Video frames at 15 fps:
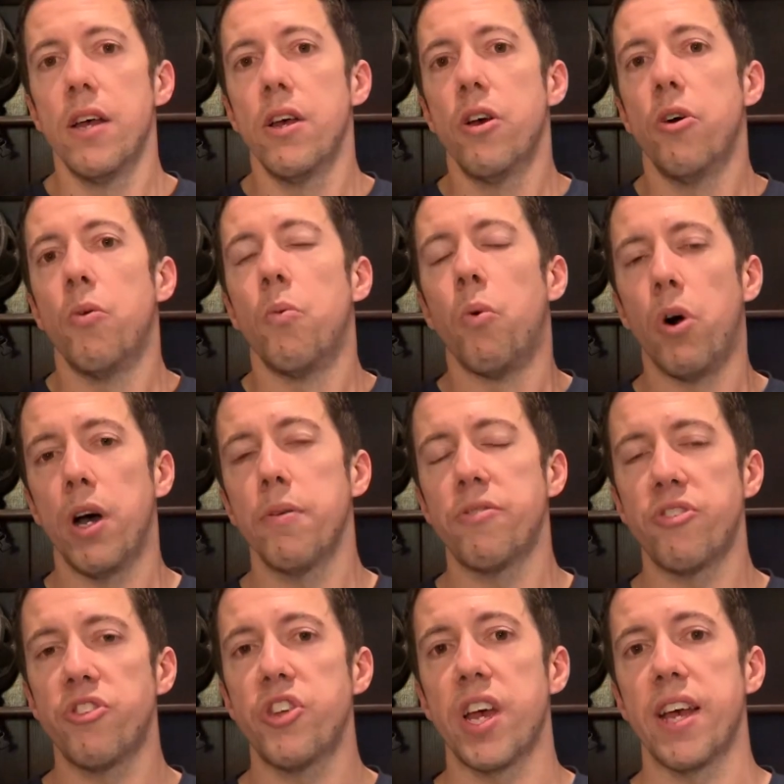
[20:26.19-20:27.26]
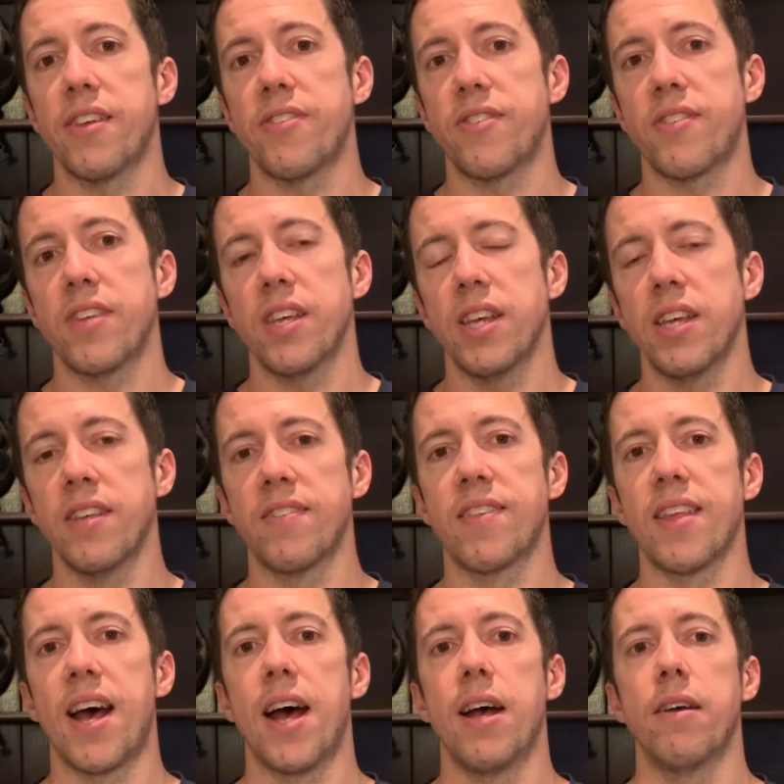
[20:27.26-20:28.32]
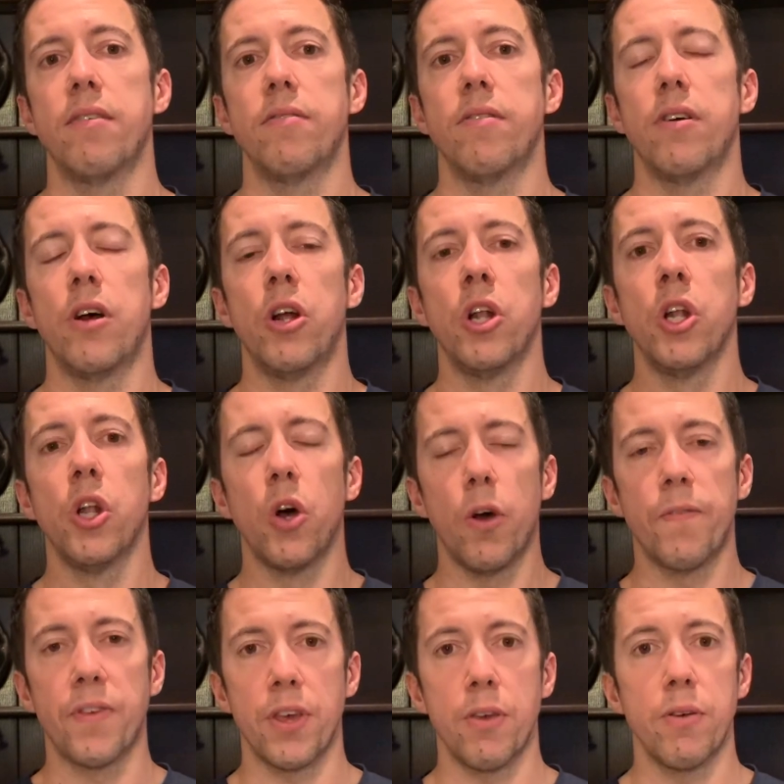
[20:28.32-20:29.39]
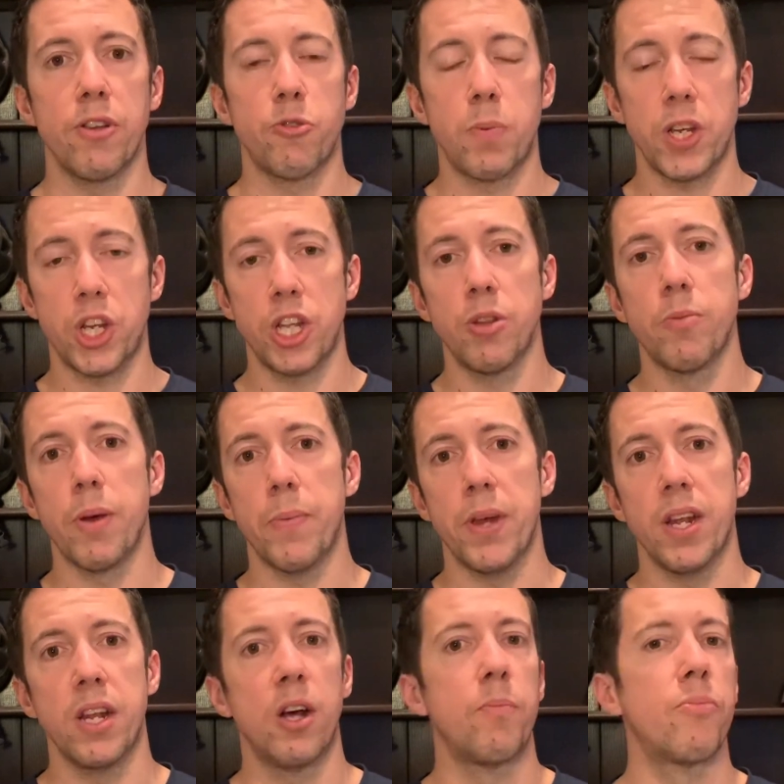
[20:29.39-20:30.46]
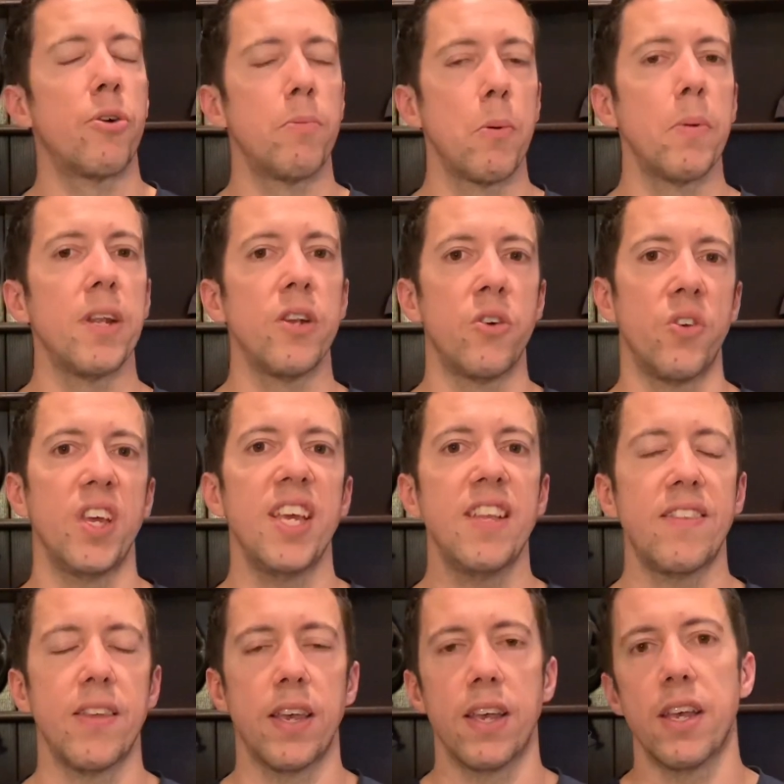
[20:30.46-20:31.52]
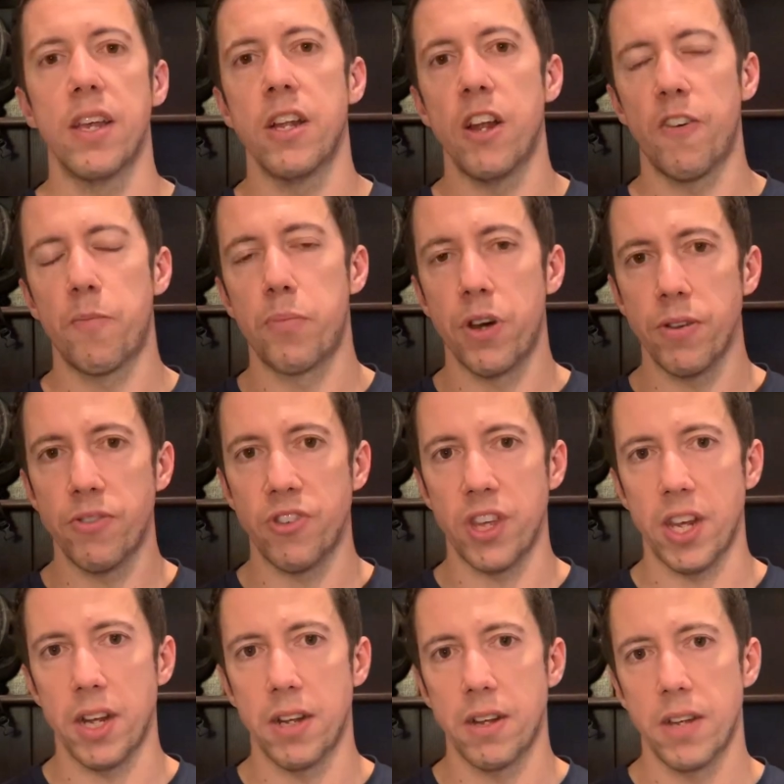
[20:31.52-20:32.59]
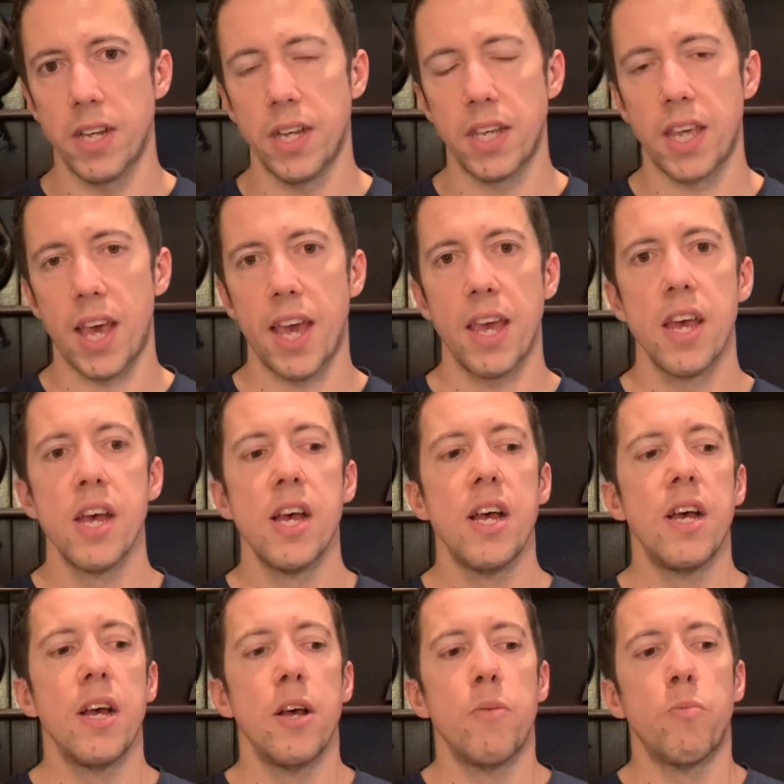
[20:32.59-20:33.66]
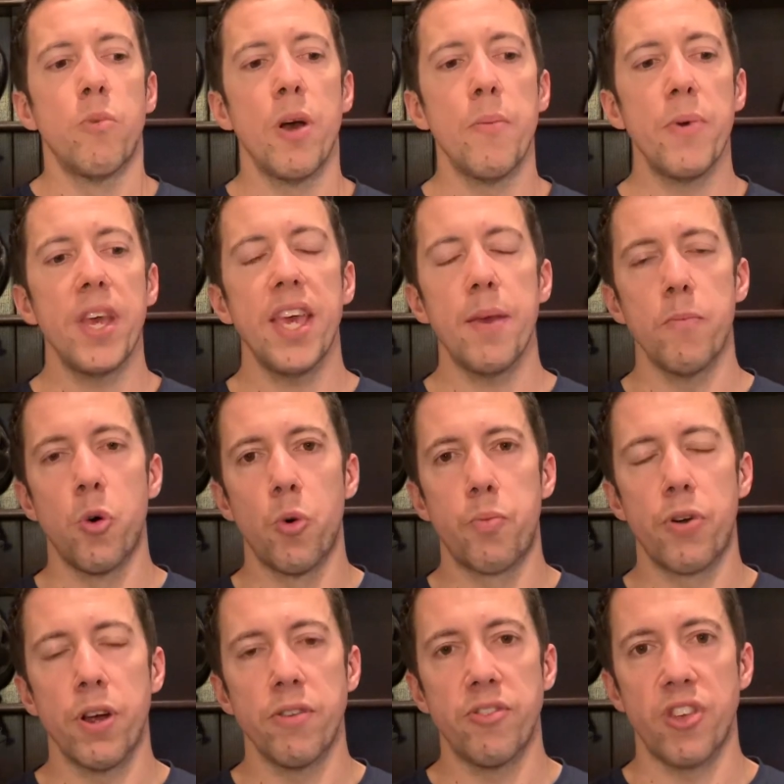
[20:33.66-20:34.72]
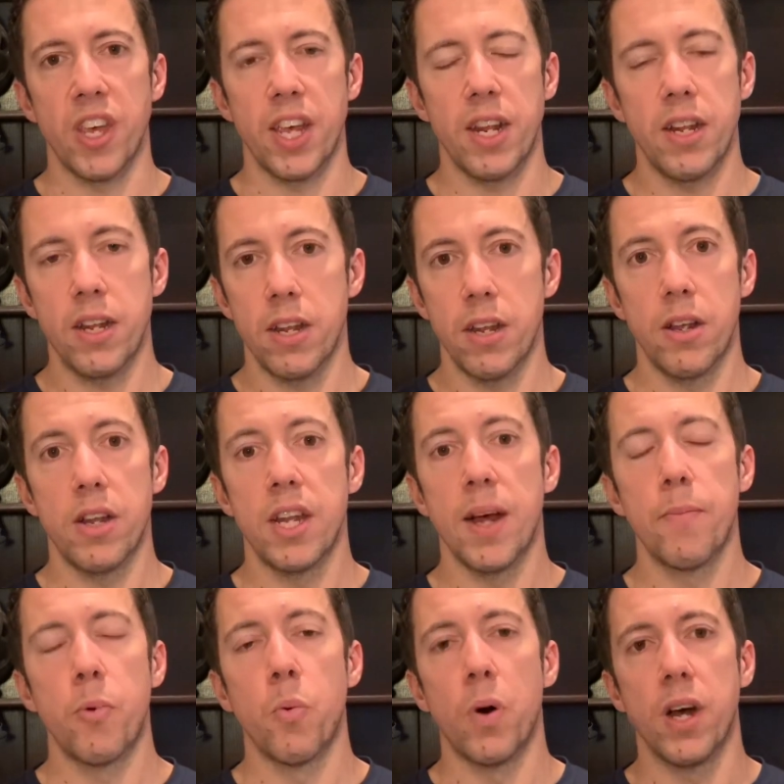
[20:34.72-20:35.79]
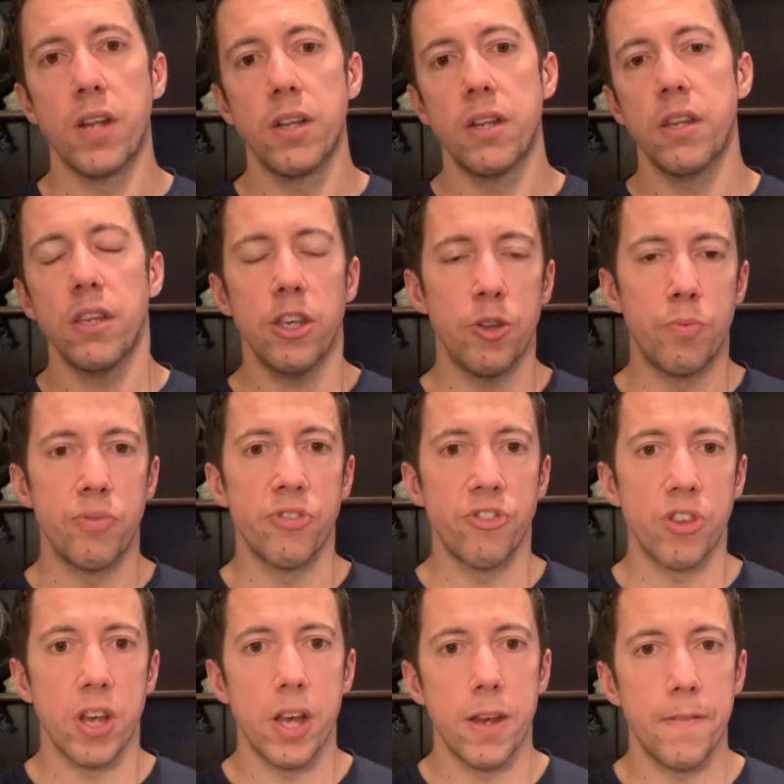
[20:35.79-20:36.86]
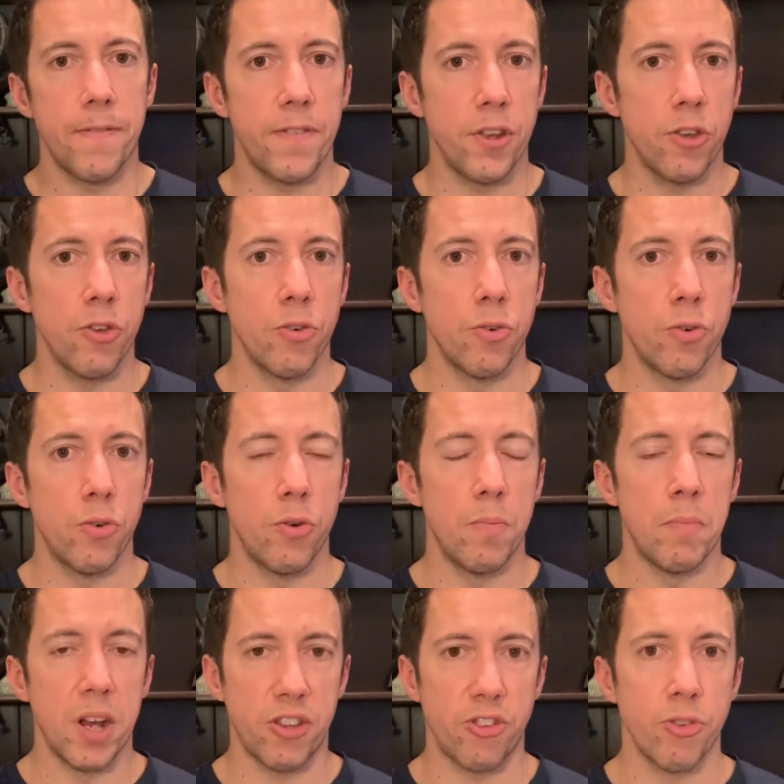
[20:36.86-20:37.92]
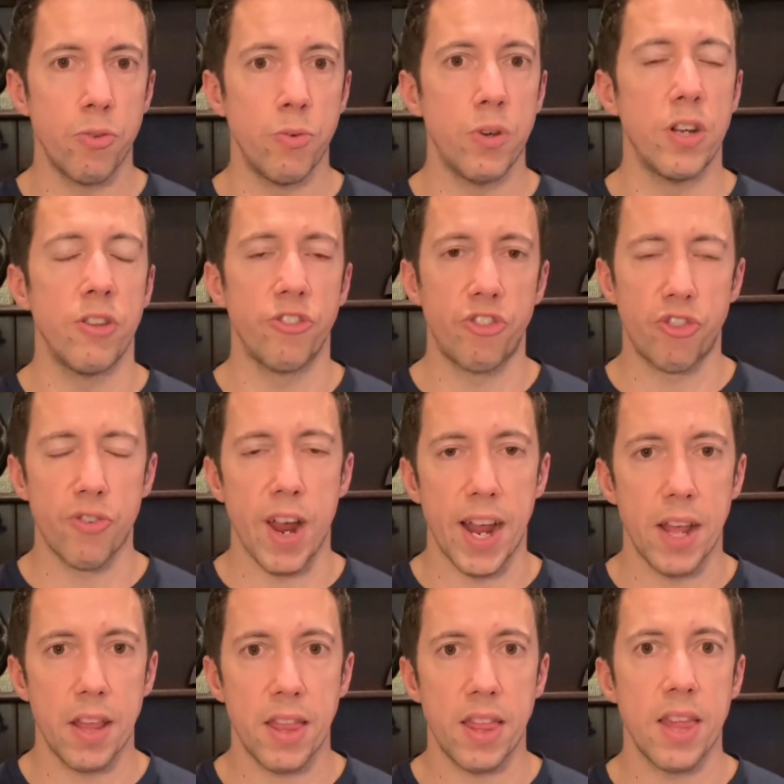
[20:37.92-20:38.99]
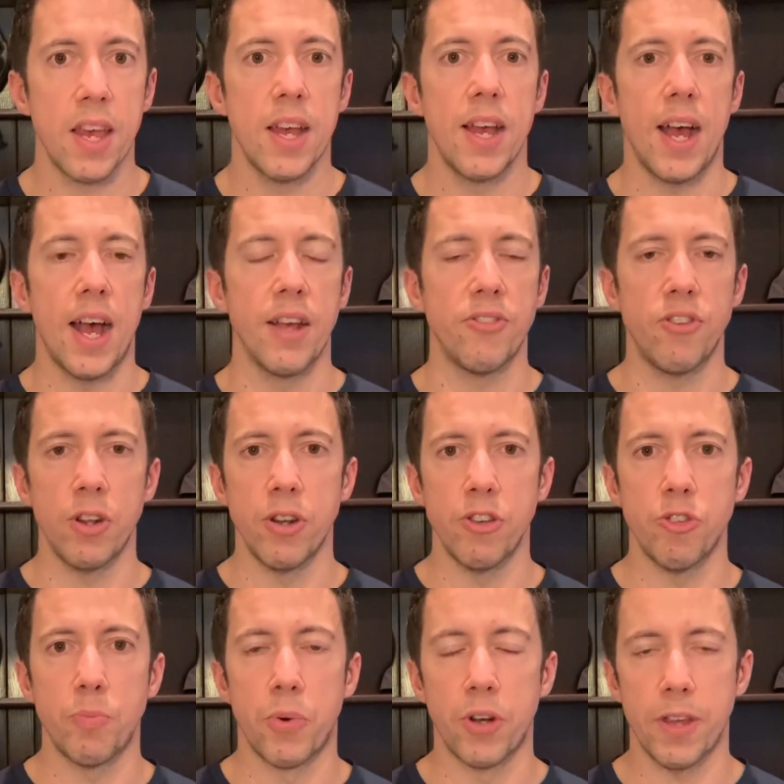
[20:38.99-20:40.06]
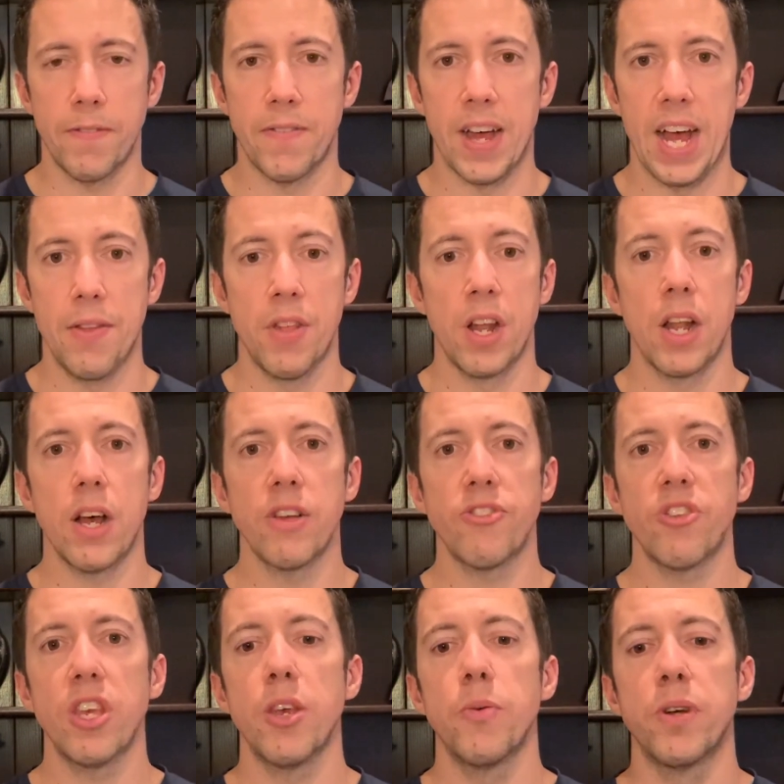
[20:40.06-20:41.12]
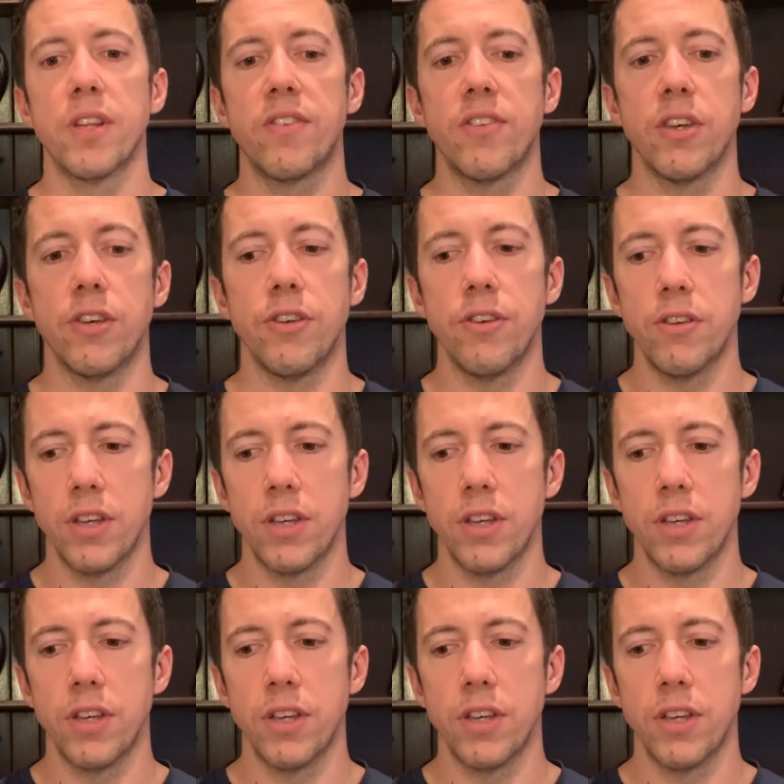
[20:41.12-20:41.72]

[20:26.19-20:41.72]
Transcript: What I would suggest is that a lot of you, especially women, are probably not eating enough protein. Okay, when we eat more protein, number one, you preserve your muscle and strength as you lose body fat. The last thing you want to do